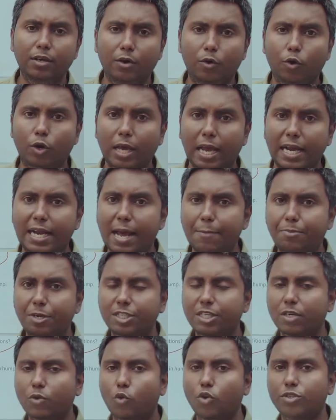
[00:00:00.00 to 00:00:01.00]
Okay,
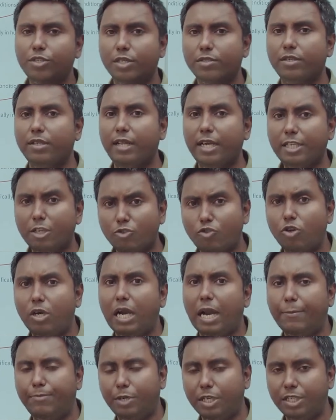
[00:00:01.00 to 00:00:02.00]
adaptation questions related to
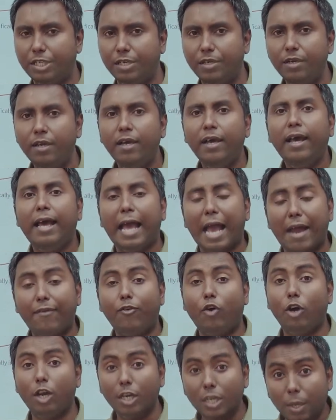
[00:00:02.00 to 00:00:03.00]
adaptation have
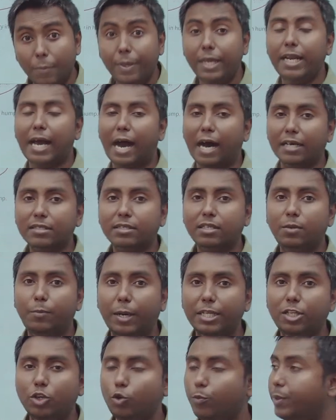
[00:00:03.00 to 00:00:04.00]
already been asked by
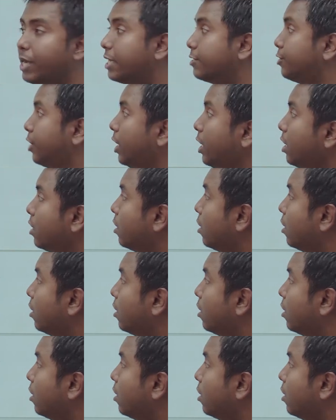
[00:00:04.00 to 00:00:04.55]
the UPSC.